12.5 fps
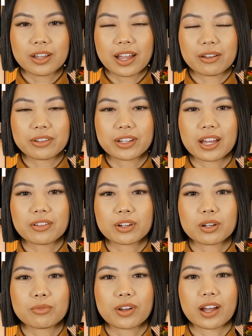Have you
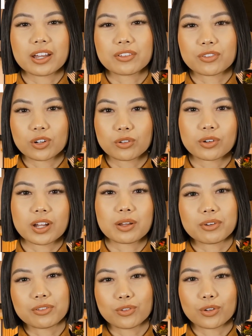ever applied for a
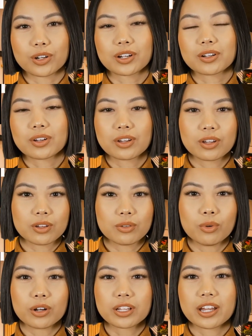grant before?
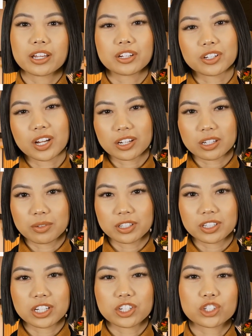What kind of
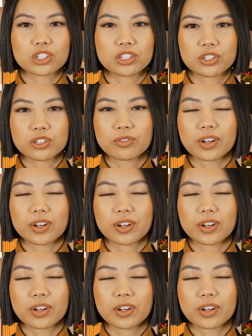documentation did you